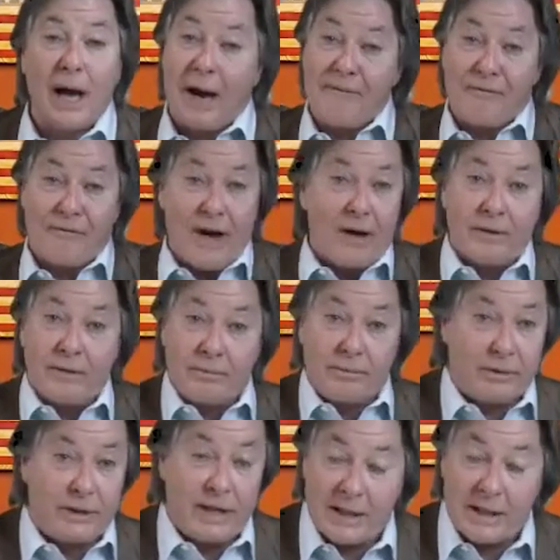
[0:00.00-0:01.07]
I found
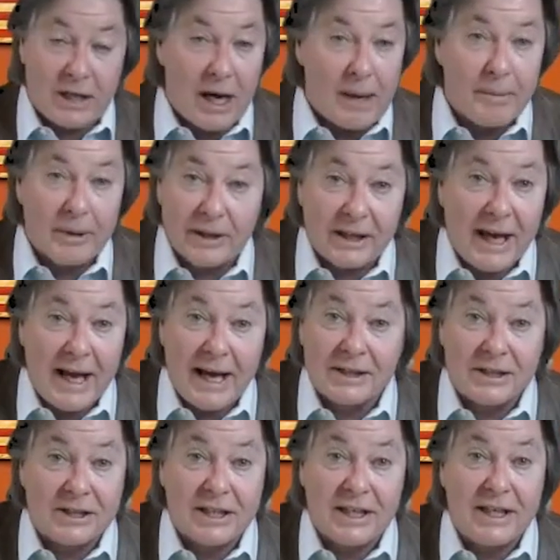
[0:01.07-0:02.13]
Ted's coming to
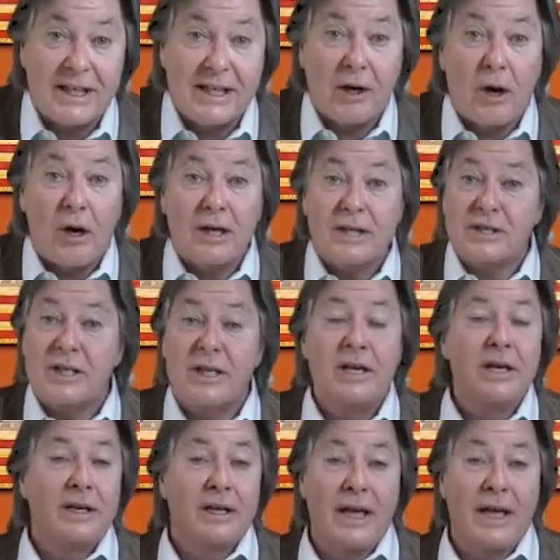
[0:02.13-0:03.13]
Kansas City in August.